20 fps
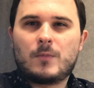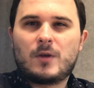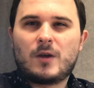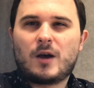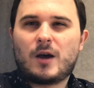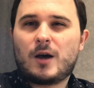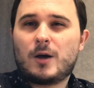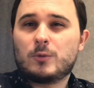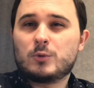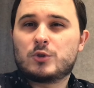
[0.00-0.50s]

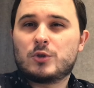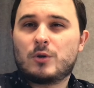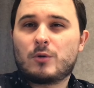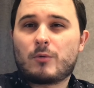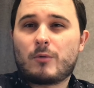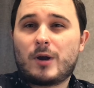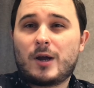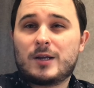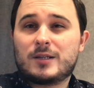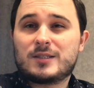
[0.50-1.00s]
How do you
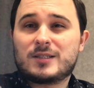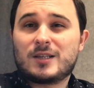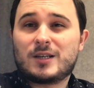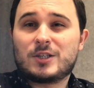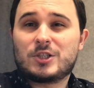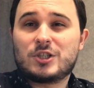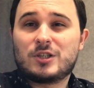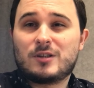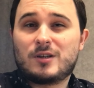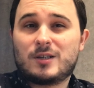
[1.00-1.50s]
write
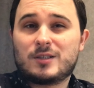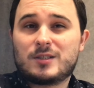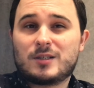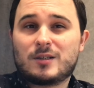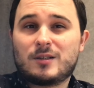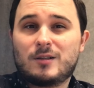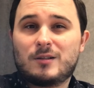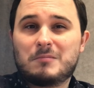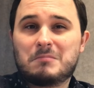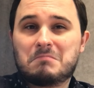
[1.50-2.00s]
such an
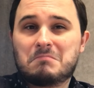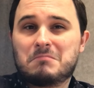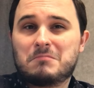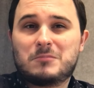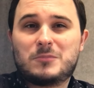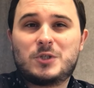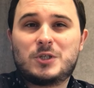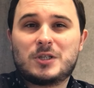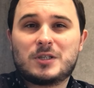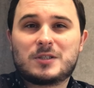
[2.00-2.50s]
article?
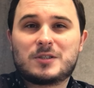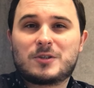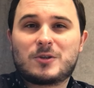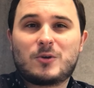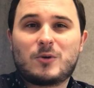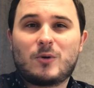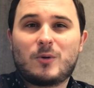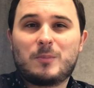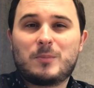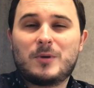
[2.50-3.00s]
Just
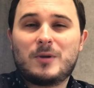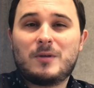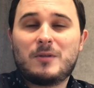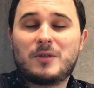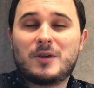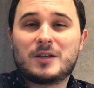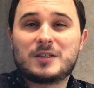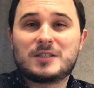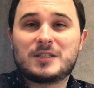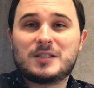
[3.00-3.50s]
copy
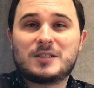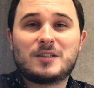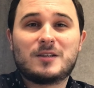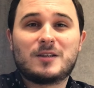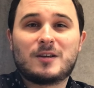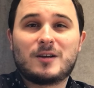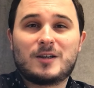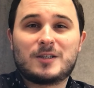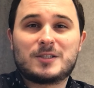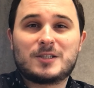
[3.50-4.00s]
the
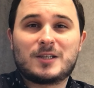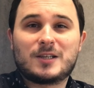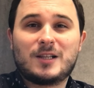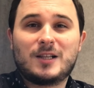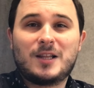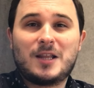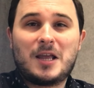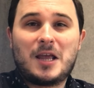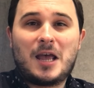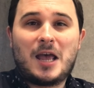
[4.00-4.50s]
existing
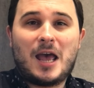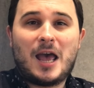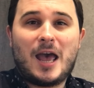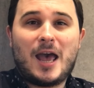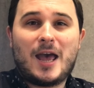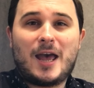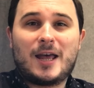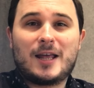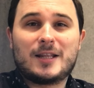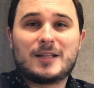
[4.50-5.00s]
article
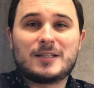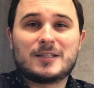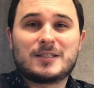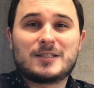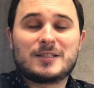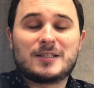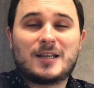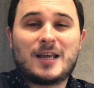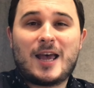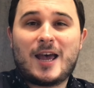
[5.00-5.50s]

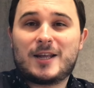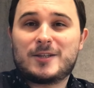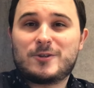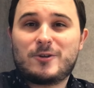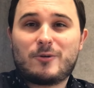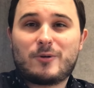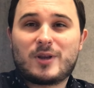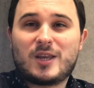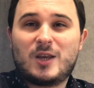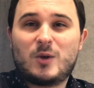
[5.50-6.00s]
and add
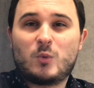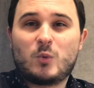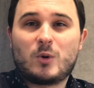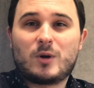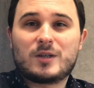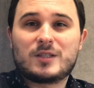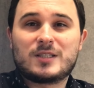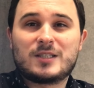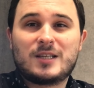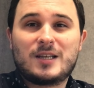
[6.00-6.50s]
your
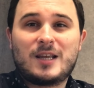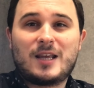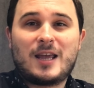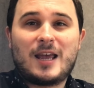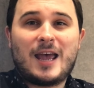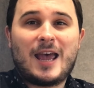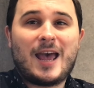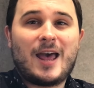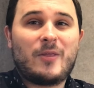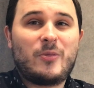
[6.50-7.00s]
keywords,
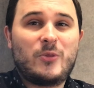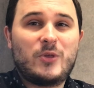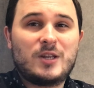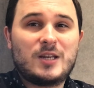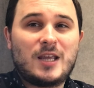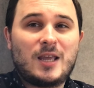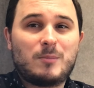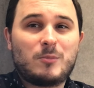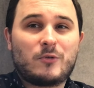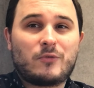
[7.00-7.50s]
add the
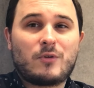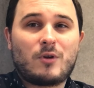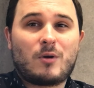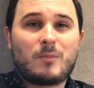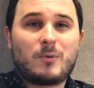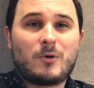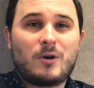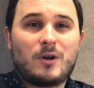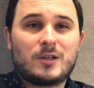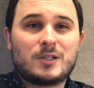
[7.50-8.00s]
name of your
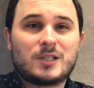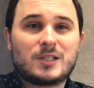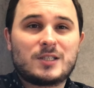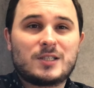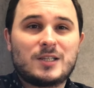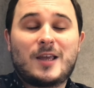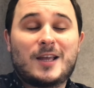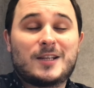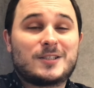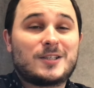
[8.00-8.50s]
product,
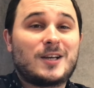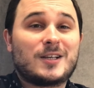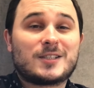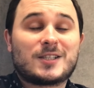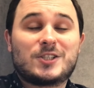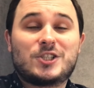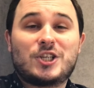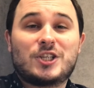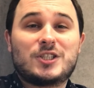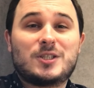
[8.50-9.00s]
and ask
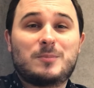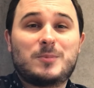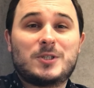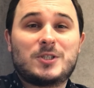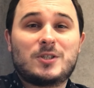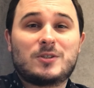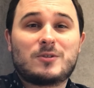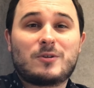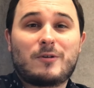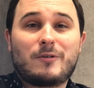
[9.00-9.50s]

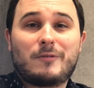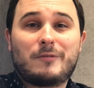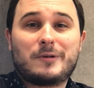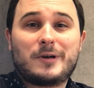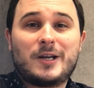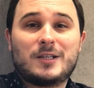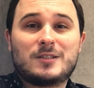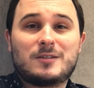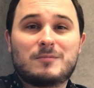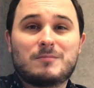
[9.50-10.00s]
ChatGPT to
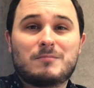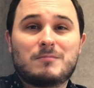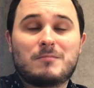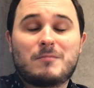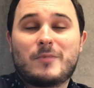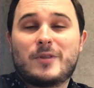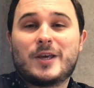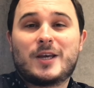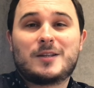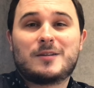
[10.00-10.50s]
rewrite.
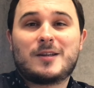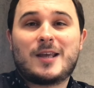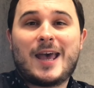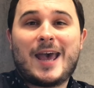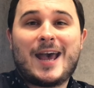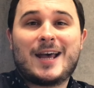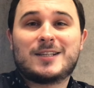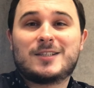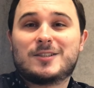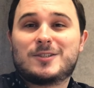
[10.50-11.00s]
Then
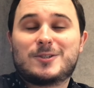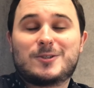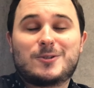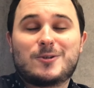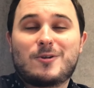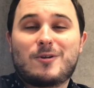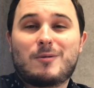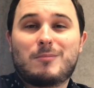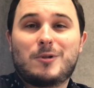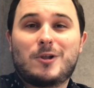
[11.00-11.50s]
add it to
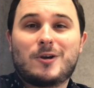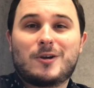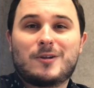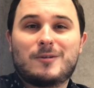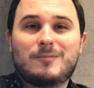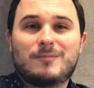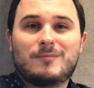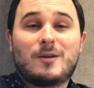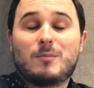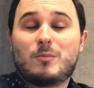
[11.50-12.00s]
your blog.
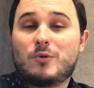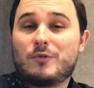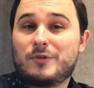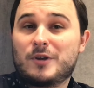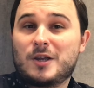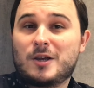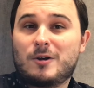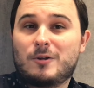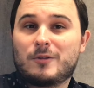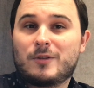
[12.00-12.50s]

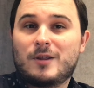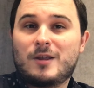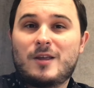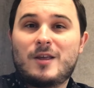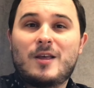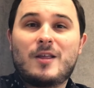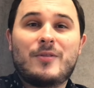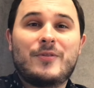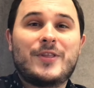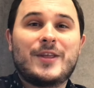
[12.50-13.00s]
Moving on.
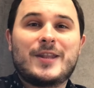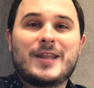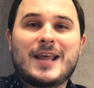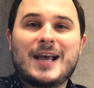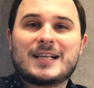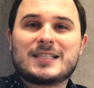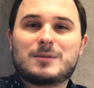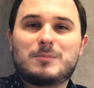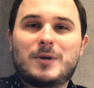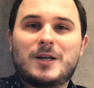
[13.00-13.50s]
The
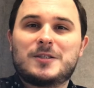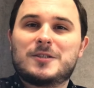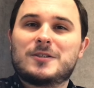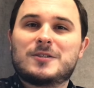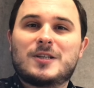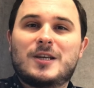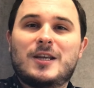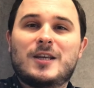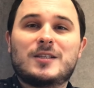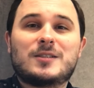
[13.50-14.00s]
next
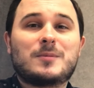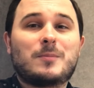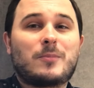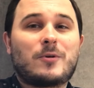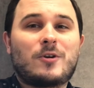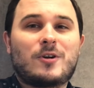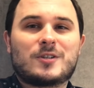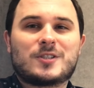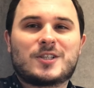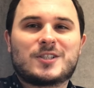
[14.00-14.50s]
method is
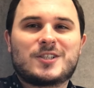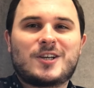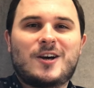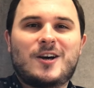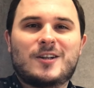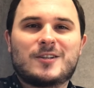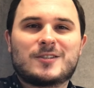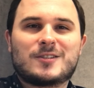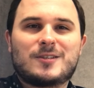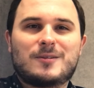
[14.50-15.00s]
product
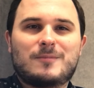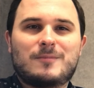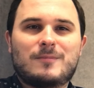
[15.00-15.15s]
hunt.